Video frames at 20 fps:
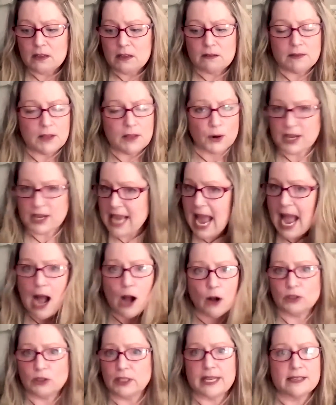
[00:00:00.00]
there are
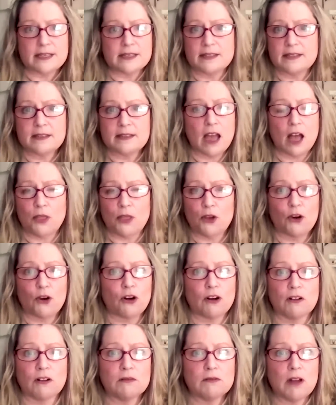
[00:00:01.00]
countless
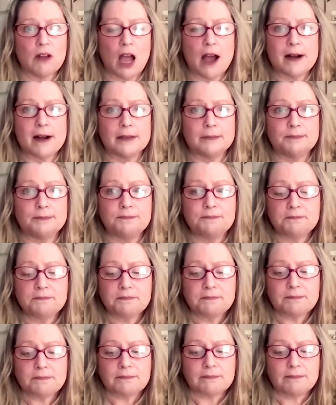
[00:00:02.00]
other
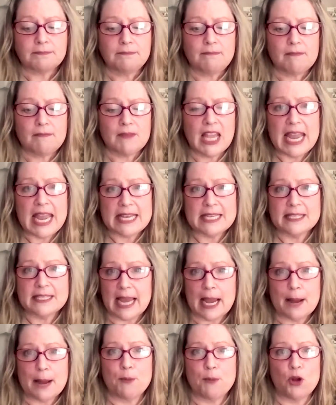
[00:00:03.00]

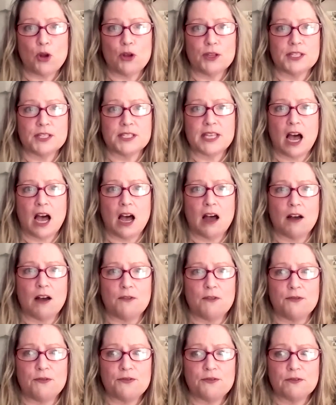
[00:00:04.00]
examples
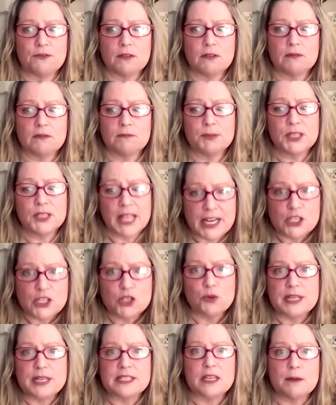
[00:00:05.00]
of
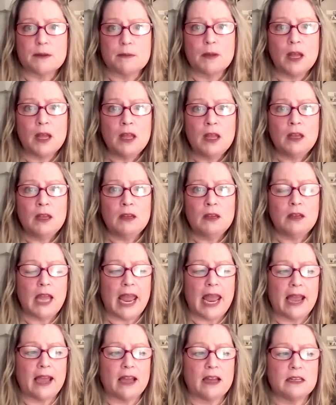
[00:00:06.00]
plagiarism,
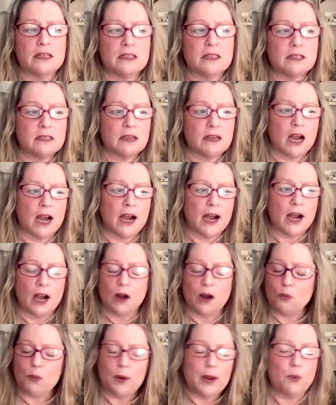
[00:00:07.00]
and
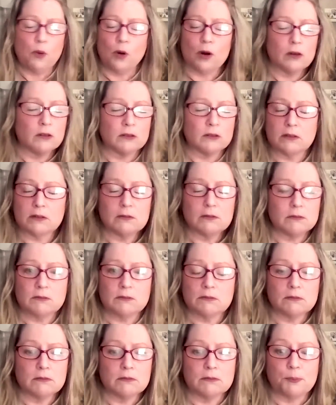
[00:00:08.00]
we were
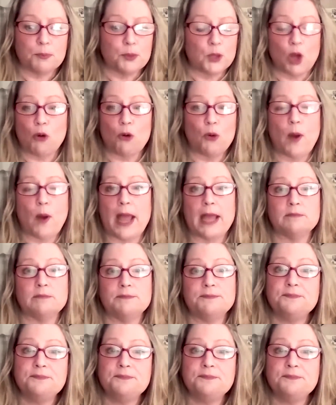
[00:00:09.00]
blown away.